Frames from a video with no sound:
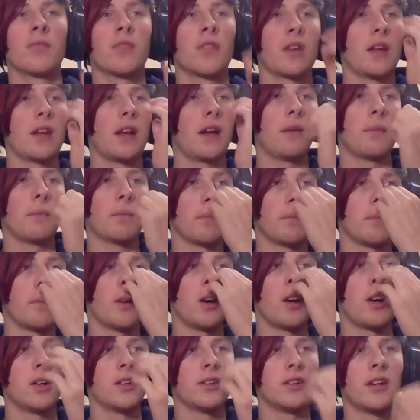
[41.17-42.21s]
I'm
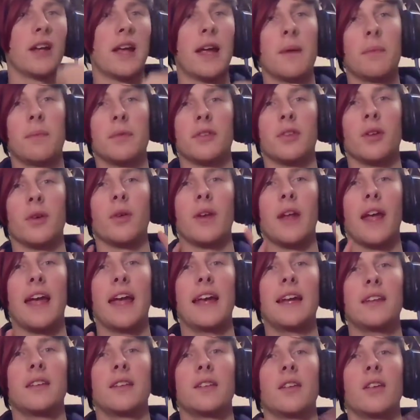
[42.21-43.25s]
on episode
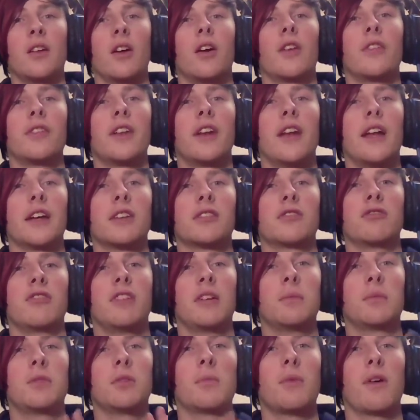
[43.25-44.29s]
8 on the next
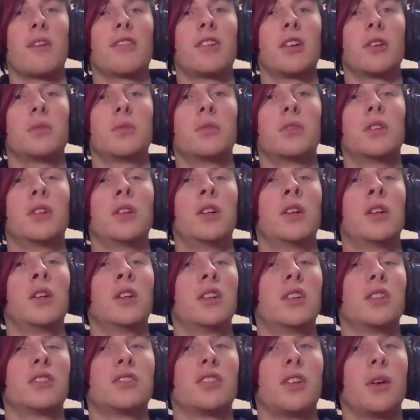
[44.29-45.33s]
stream tomorrow.
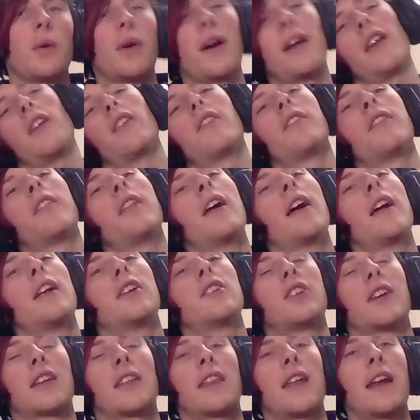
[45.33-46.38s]
So head over there,
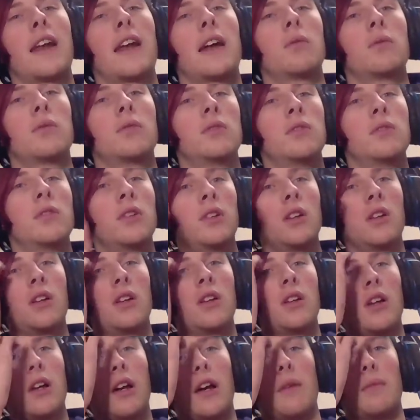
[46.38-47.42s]
check that out.
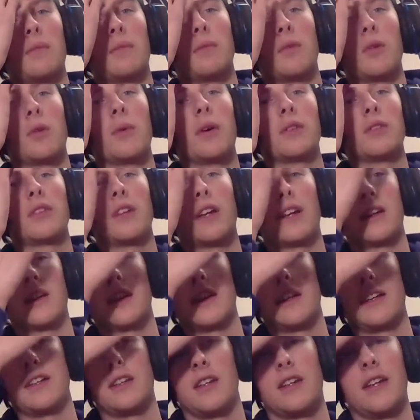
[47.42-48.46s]

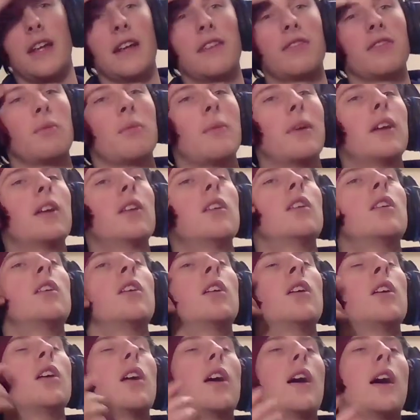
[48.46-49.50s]
Technically today for me.
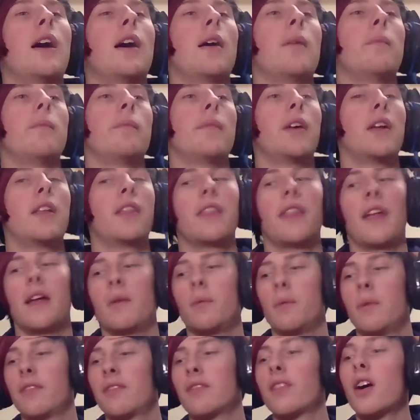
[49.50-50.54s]
And
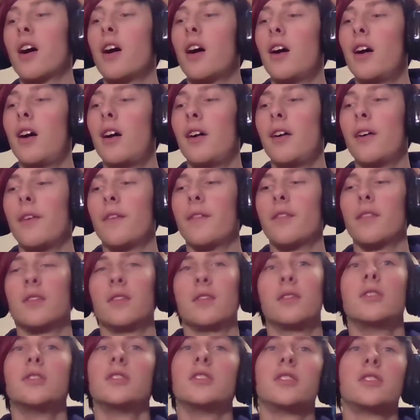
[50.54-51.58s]
then we've got
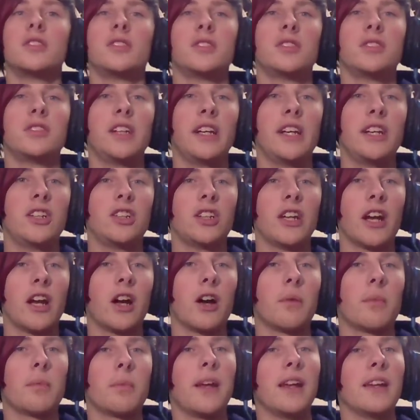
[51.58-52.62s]

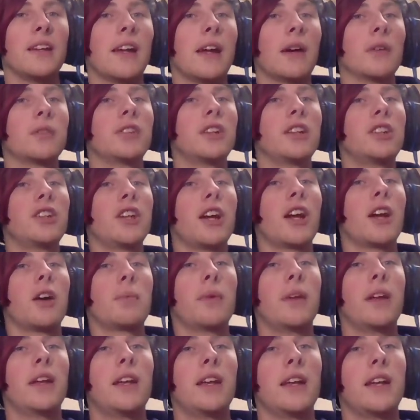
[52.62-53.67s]
CJRP. Now,
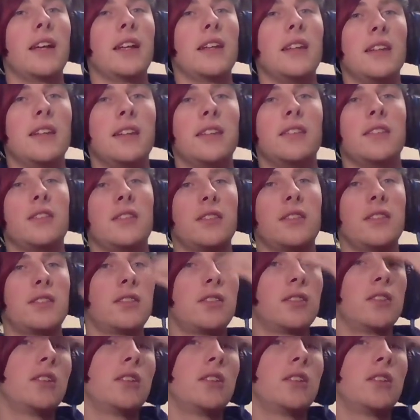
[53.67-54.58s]
CJRP is...